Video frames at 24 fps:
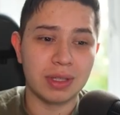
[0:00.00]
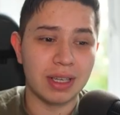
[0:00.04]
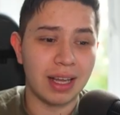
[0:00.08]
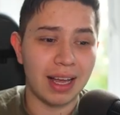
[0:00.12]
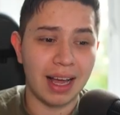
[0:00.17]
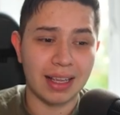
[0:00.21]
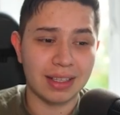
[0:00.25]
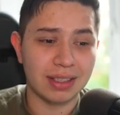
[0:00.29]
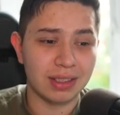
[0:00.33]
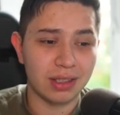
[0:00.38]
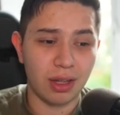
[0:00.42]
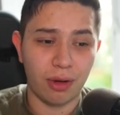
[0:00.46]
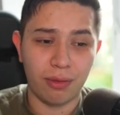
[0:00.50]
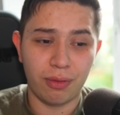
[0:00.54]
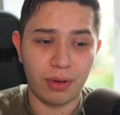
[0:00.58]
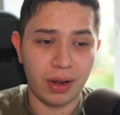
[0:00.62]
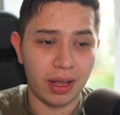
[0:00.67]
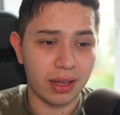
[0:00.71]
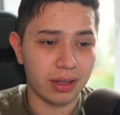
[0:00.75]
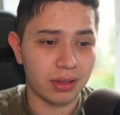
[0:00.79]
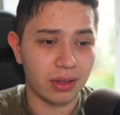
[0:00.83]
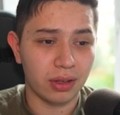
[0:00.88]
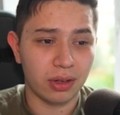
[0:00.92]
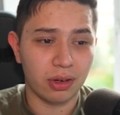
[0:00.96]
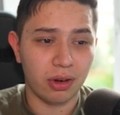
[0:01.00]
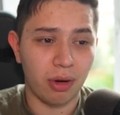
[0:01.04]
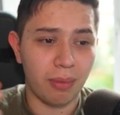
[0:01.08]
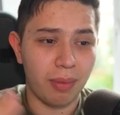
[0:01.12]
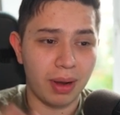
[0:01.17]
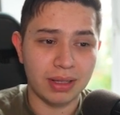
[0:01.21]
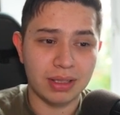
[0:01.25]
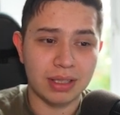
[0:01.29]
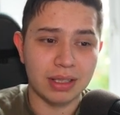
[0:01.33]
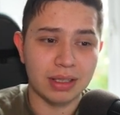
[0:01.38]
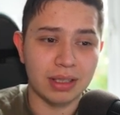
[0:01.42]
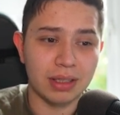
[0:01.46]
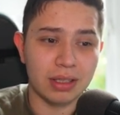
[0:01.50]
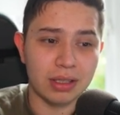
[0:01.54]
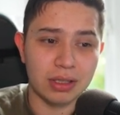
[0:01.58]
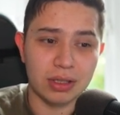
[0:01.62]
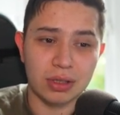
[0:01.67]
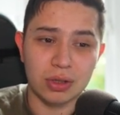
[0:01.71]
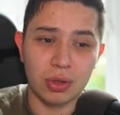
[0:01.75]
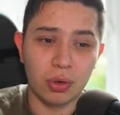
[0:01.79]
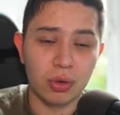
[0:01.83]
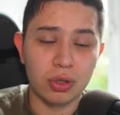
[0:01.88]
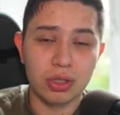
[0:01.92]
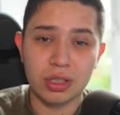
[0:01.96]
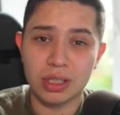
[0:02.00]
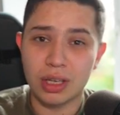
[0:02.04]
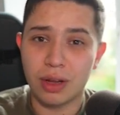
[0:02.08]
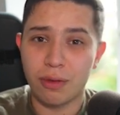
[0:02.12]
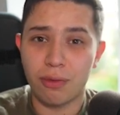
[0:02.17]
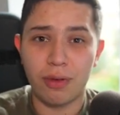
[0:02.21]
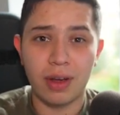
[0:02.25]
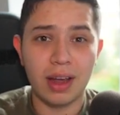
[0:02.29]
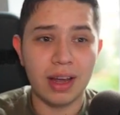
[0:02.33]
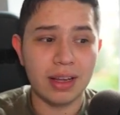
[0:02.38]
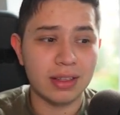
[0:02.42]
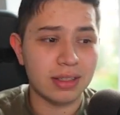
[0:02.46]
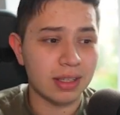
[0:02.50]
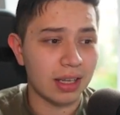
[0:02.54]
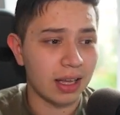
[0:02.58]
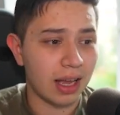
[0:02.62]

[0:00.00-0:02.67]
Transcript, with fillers: It has stuff like the chromatic distortion effect. It